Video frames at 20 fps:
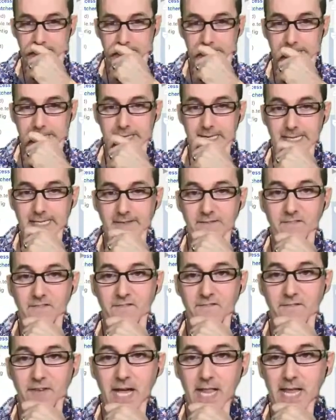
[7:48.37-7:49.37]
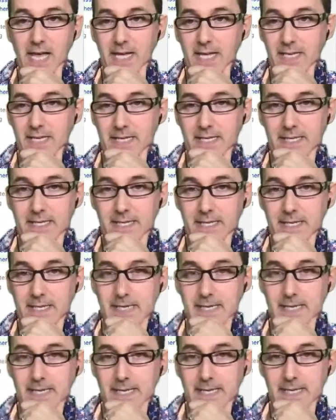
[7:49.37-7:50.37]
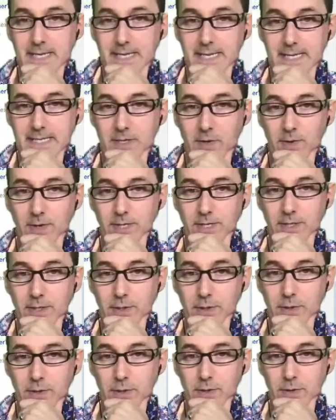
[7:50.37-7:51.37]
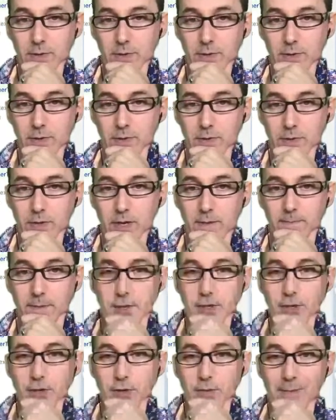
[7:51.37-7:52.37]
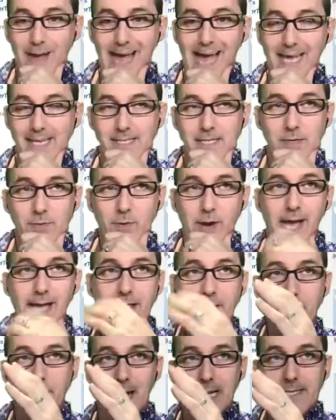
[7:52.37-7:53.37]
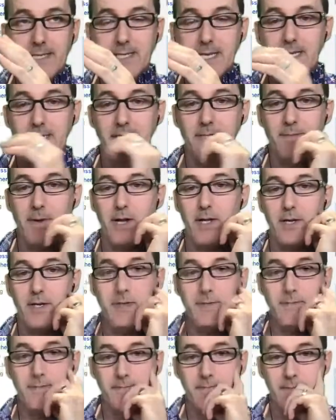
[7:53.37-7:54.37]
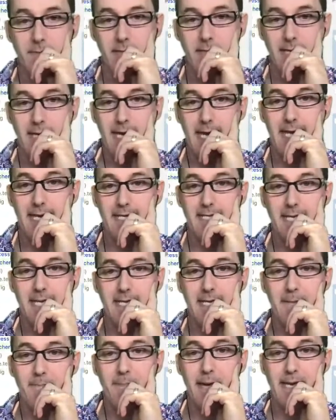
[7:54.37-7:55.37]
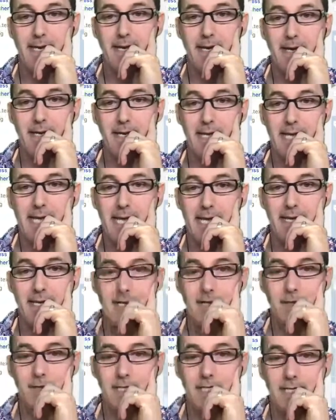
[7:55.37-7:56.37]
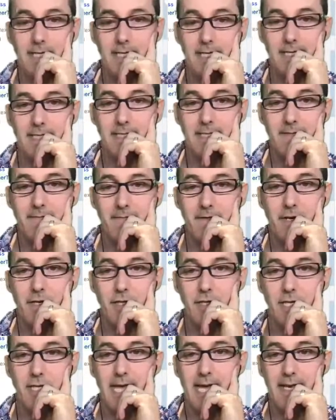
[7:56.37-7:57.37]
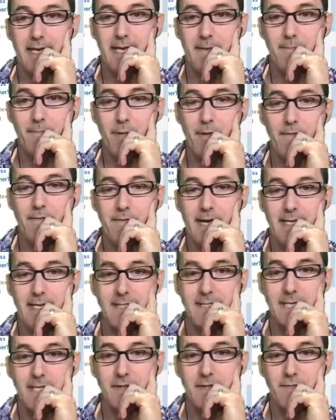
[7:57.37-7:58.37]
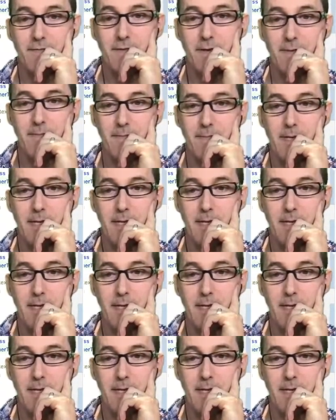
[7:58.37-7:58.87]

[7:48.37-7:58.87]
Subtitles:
this fella is going to compute a new mask, right? The mask is getting smaller, and it's going to append it onto the end using this function that prevents us from